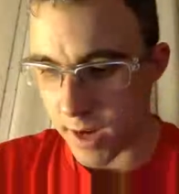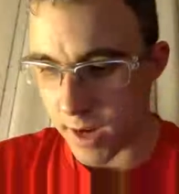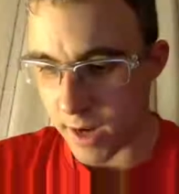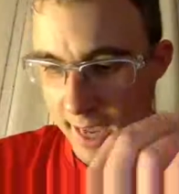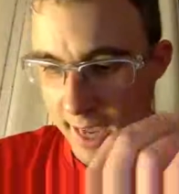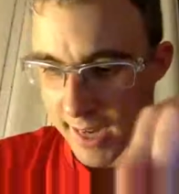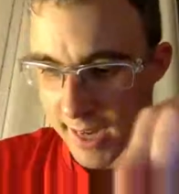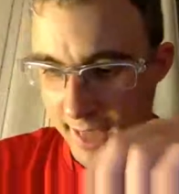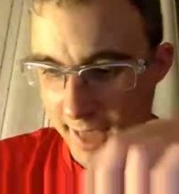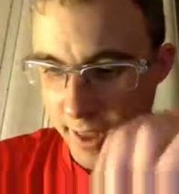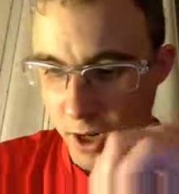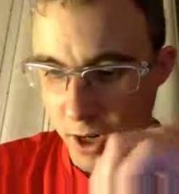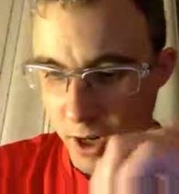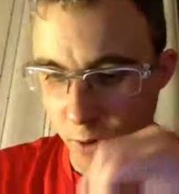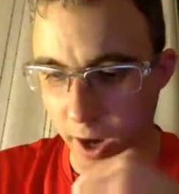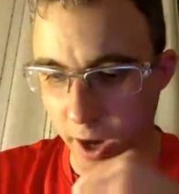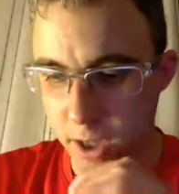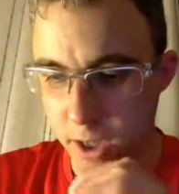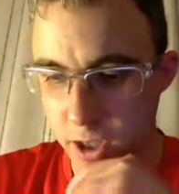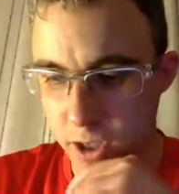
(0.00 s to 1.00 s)
like the
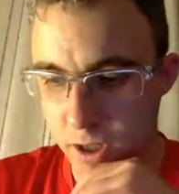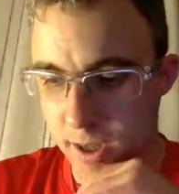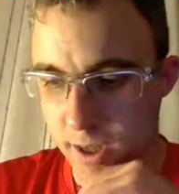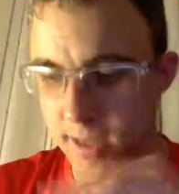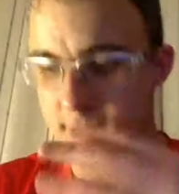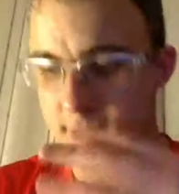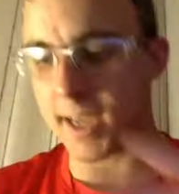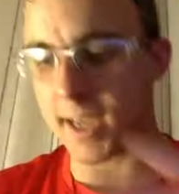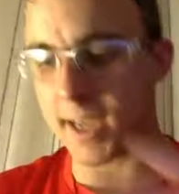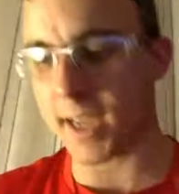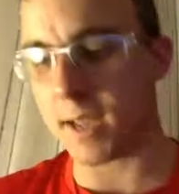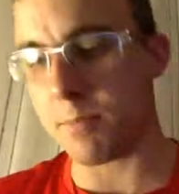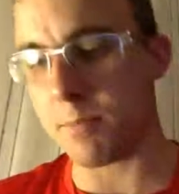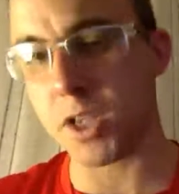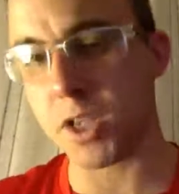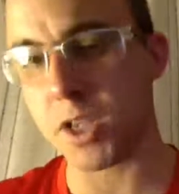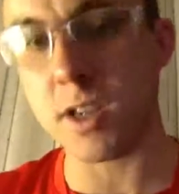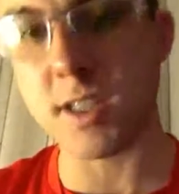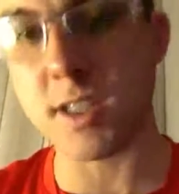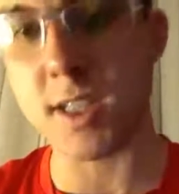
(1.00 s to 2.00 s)
correction, and take a
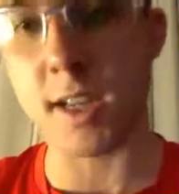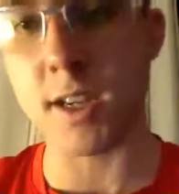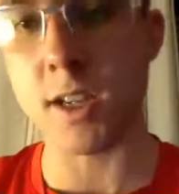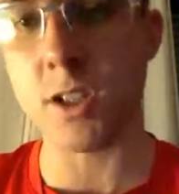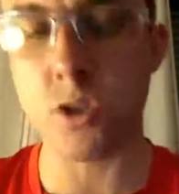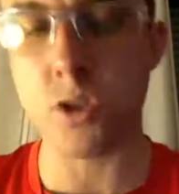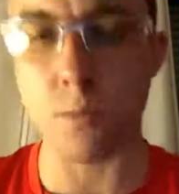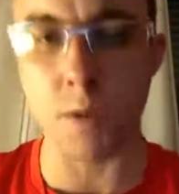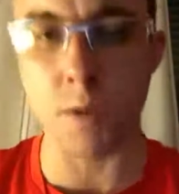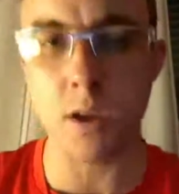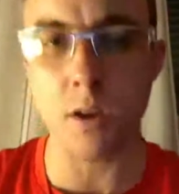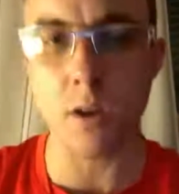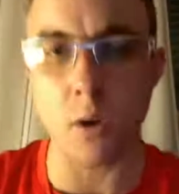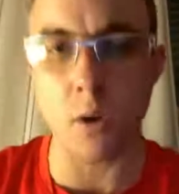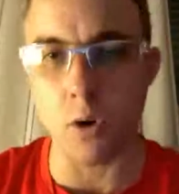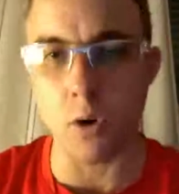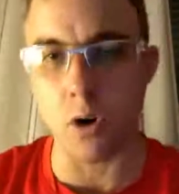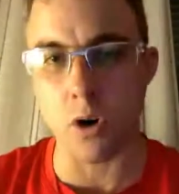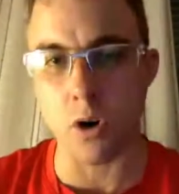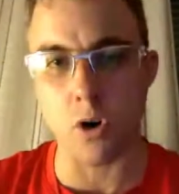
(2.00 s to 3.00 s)
picture and send it to me,
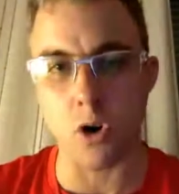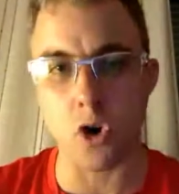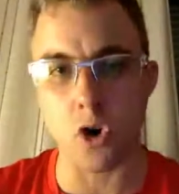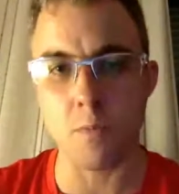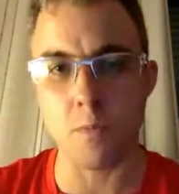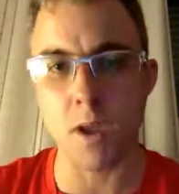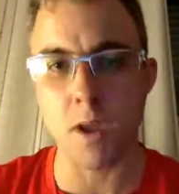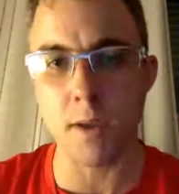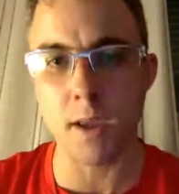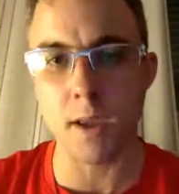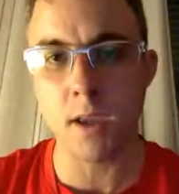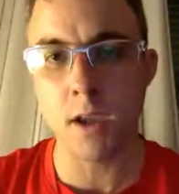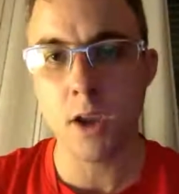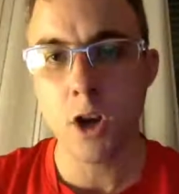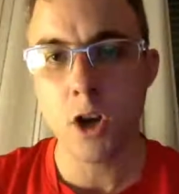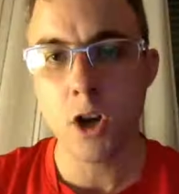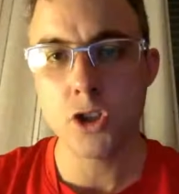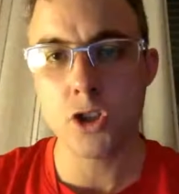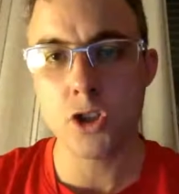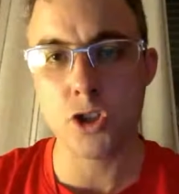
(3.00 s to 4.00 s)
or maybe
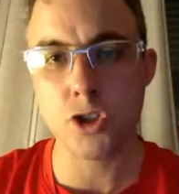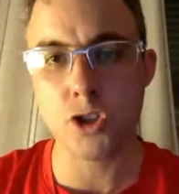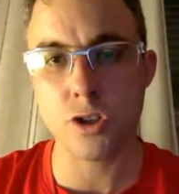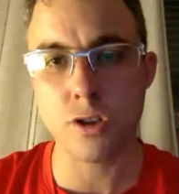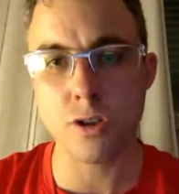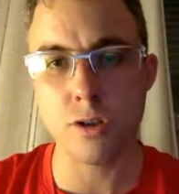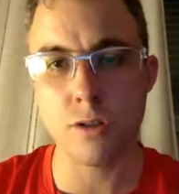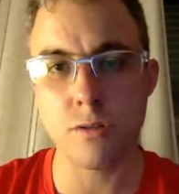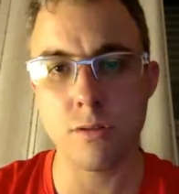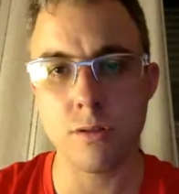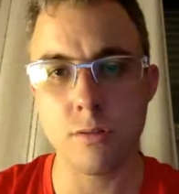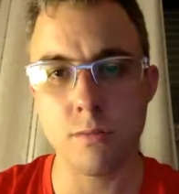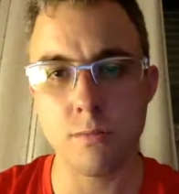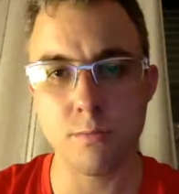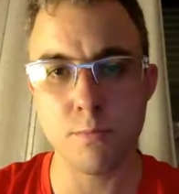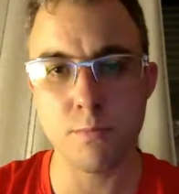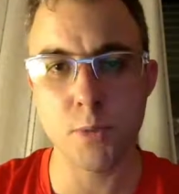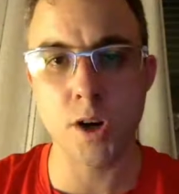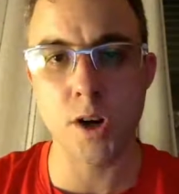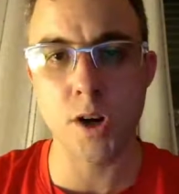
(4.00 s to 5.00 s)
just
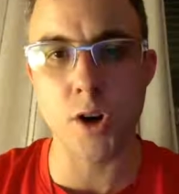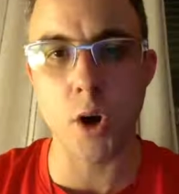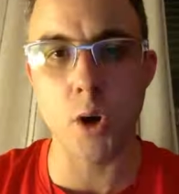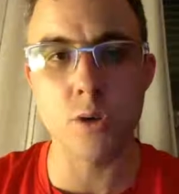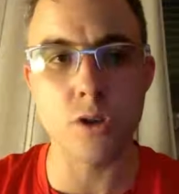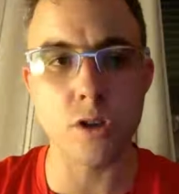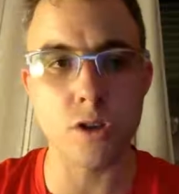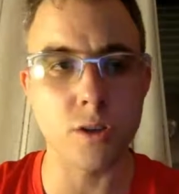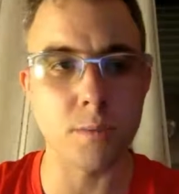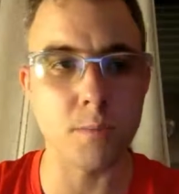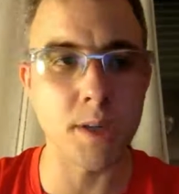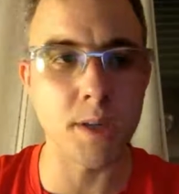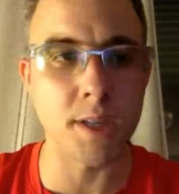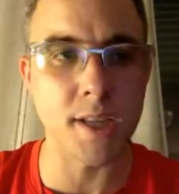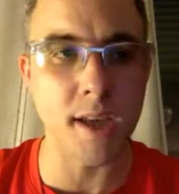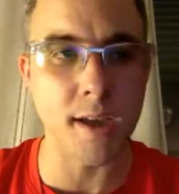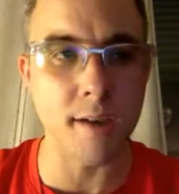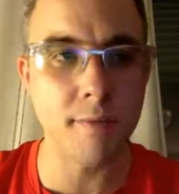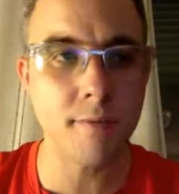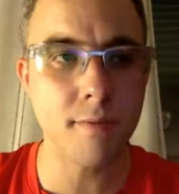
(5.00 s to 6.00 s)
put a note on the
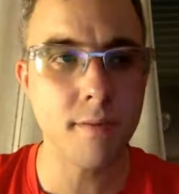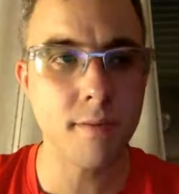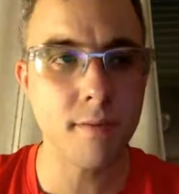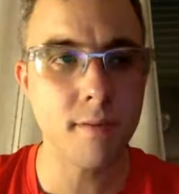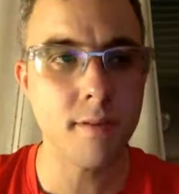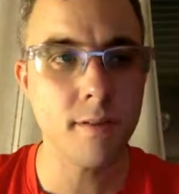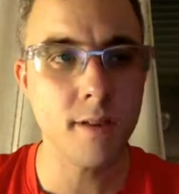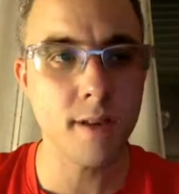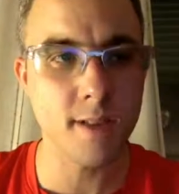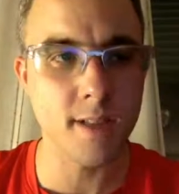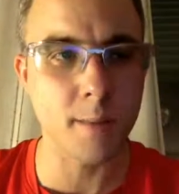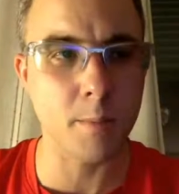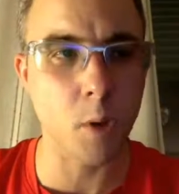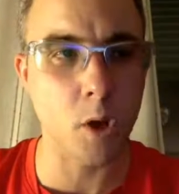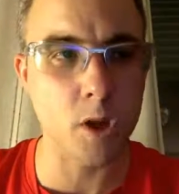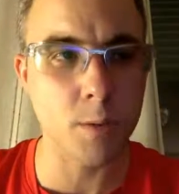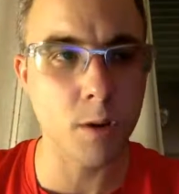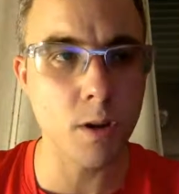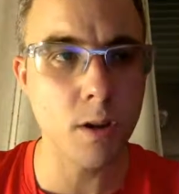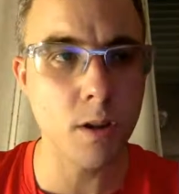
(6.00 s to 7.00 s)
PDF? Is that
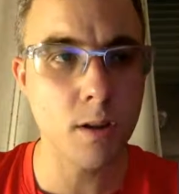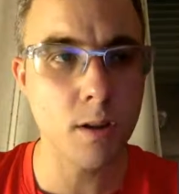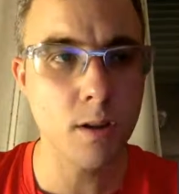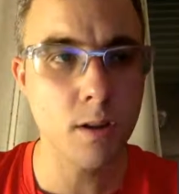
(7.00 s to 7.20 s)
possible?